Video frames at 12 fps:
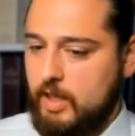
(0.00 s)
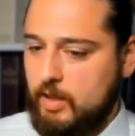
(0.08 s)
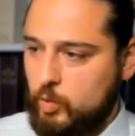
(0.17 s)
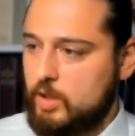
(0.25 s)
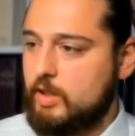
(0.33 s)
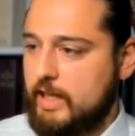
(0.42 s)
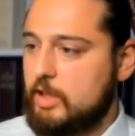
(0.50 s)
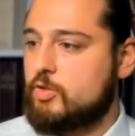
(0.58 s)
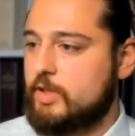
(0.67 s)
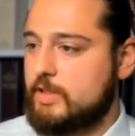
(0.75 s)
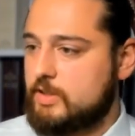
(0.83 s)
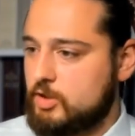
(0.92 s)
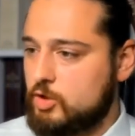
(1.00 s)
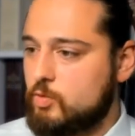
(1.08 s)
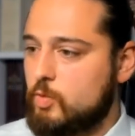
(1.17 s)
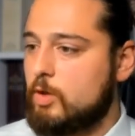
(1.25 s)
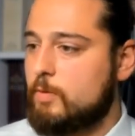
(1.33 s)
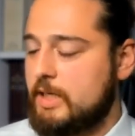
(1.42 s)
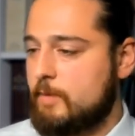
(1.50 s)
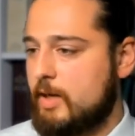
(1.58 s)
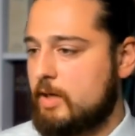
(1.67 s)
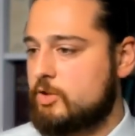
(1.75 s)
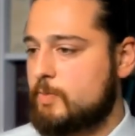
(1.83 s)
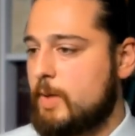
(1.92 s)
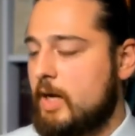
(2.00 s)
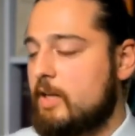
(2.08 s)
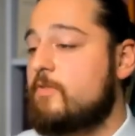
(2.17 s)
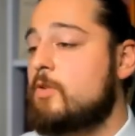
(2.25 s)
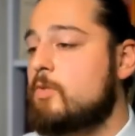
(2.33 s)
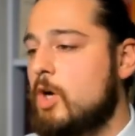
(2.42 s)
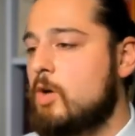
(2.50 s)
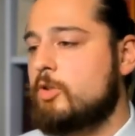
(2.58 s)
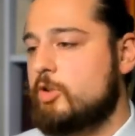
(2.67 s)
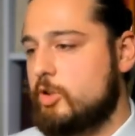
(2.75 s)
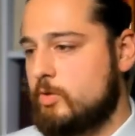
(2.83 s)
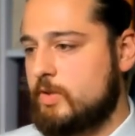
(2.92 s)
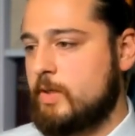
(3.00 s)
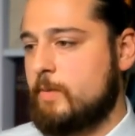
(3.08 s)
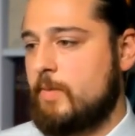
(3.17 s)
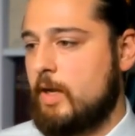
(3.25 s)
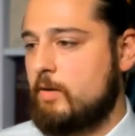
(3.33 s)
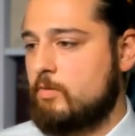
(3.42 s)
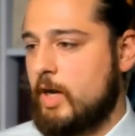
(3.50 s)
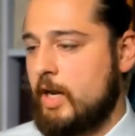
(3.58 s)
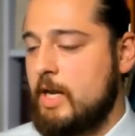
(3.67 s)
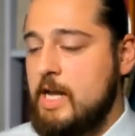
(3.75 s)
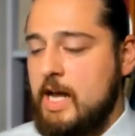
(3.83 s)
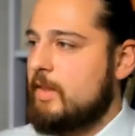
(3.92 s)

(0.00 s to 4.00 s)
will increase and you will be in a better spot if you go and do something, right?